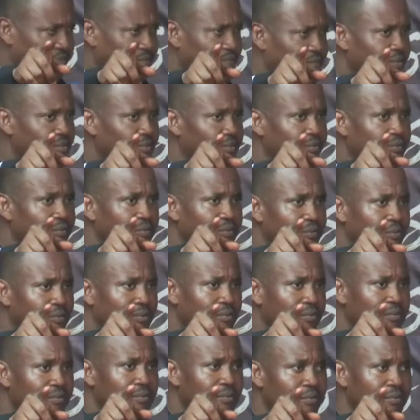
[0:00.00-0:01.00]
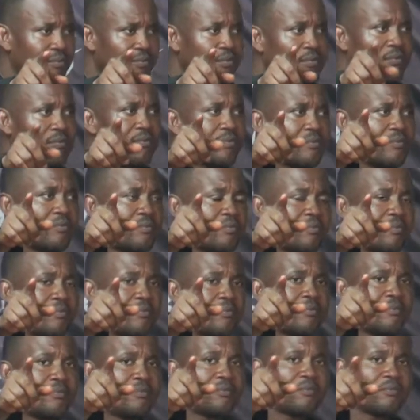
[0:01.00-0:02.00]

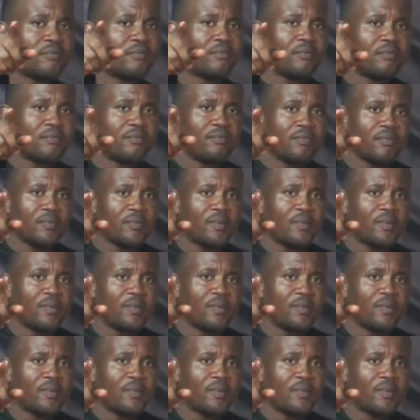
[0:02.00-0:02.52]
[no speech]